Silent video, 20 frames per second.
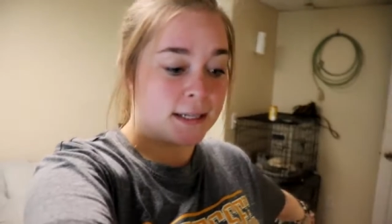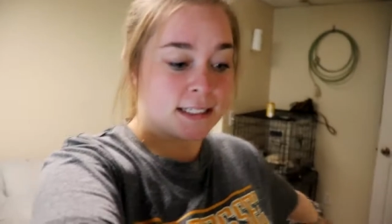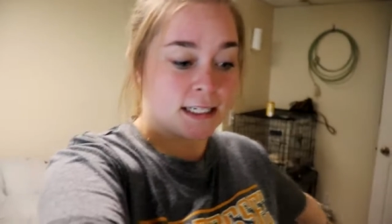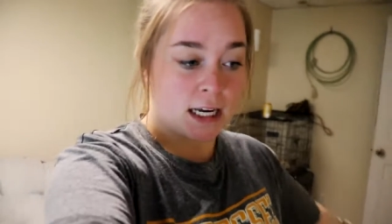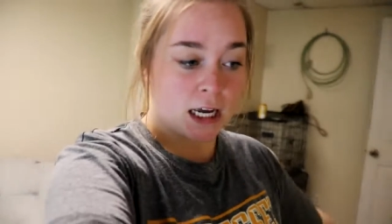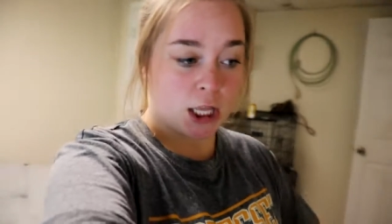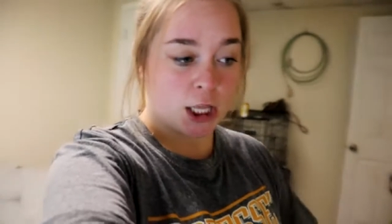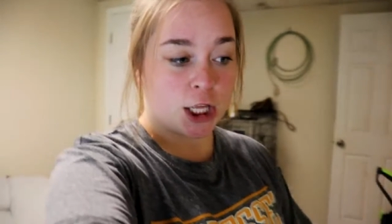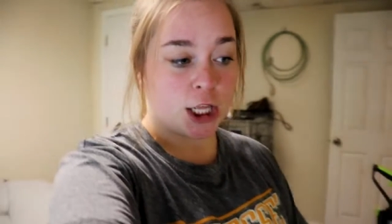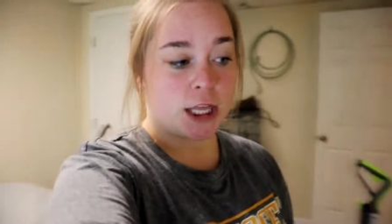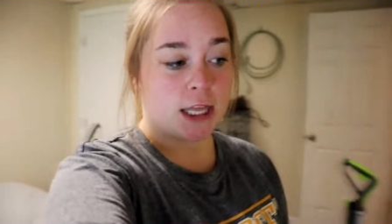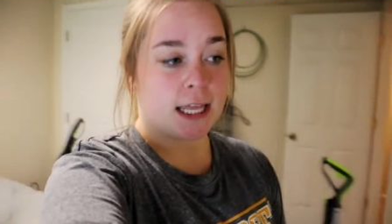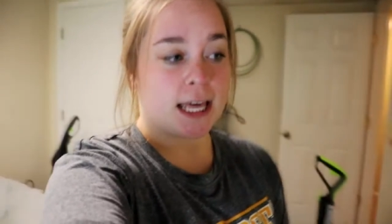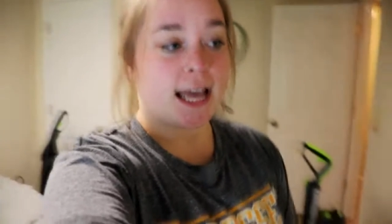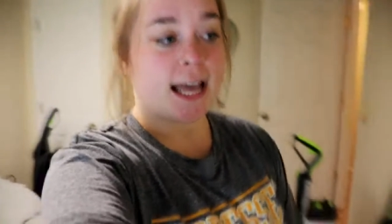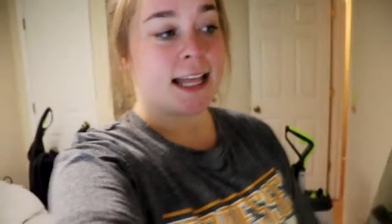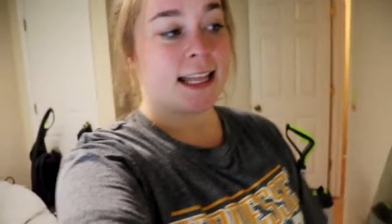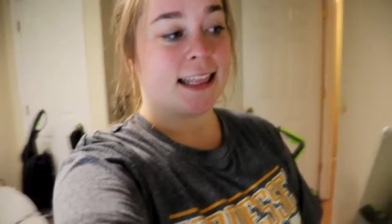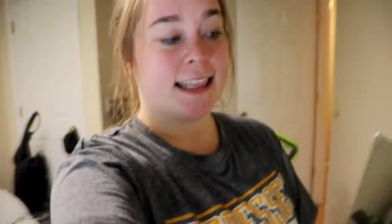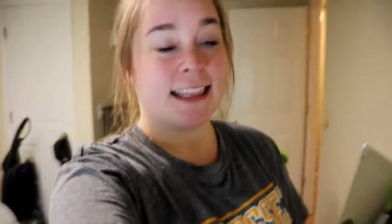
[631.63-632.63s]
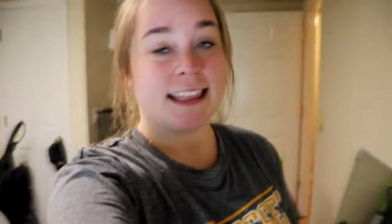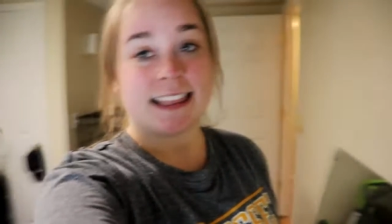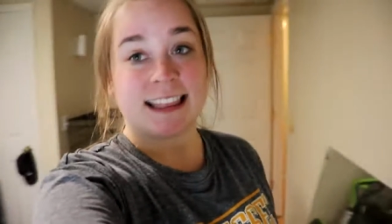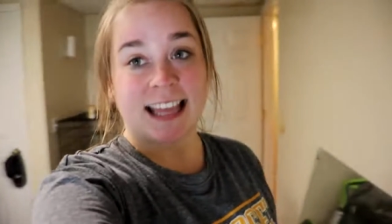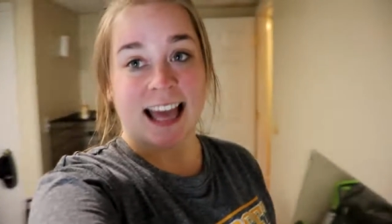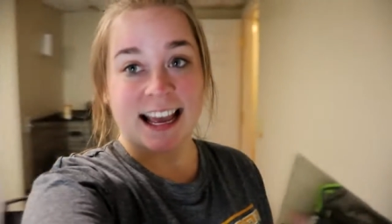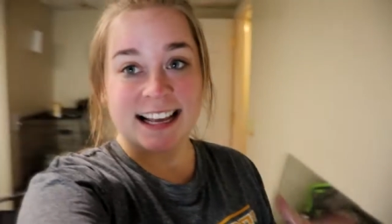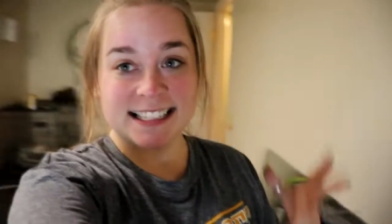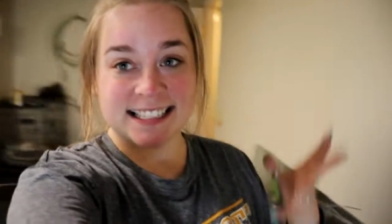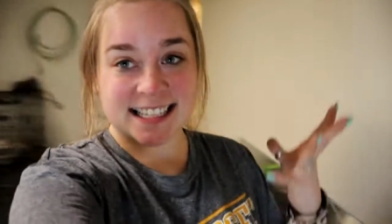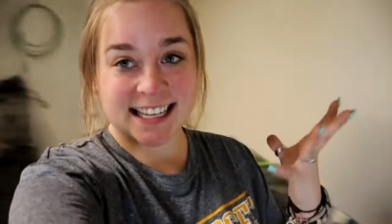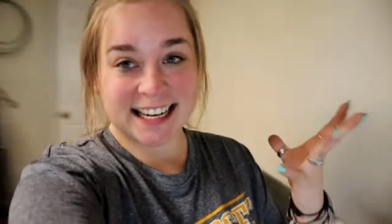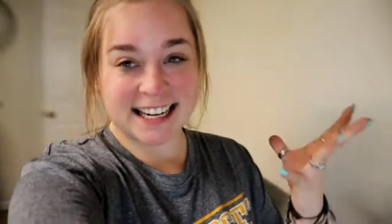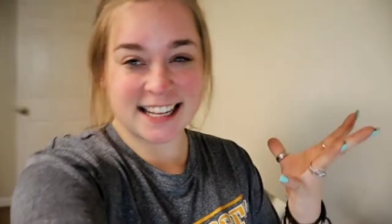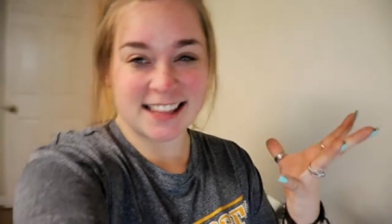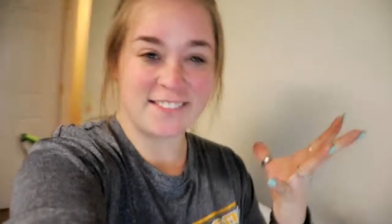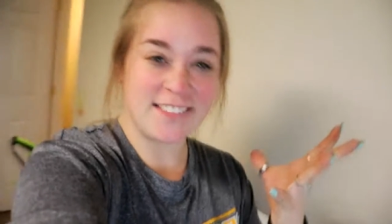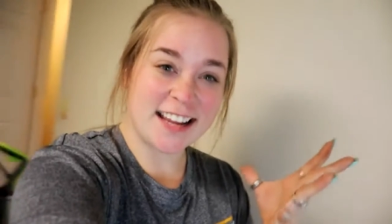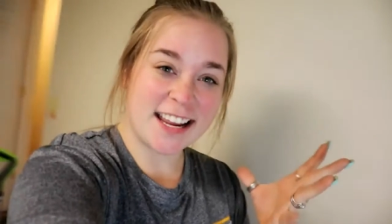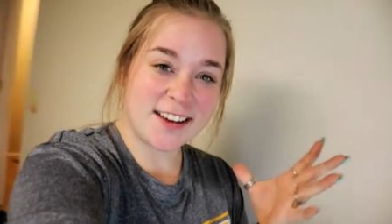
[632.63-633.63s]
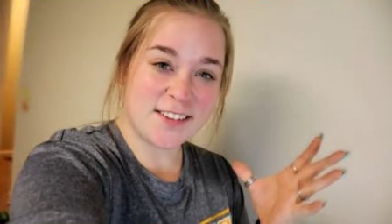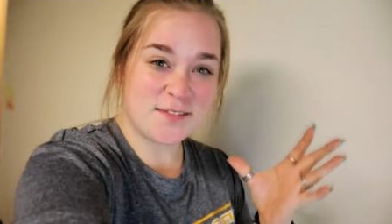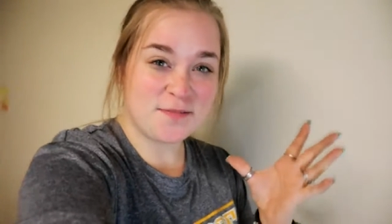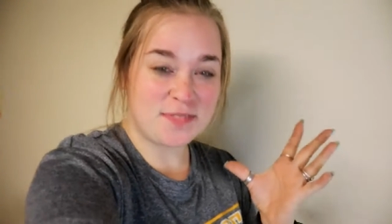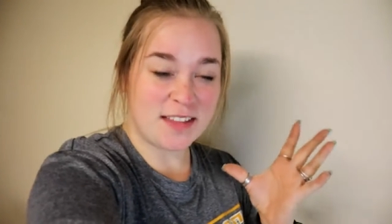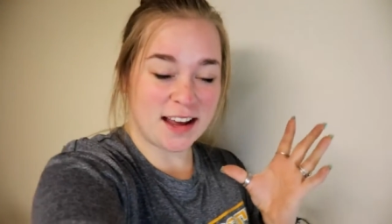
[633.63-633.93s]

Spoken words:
Other than that, that is the end of the video.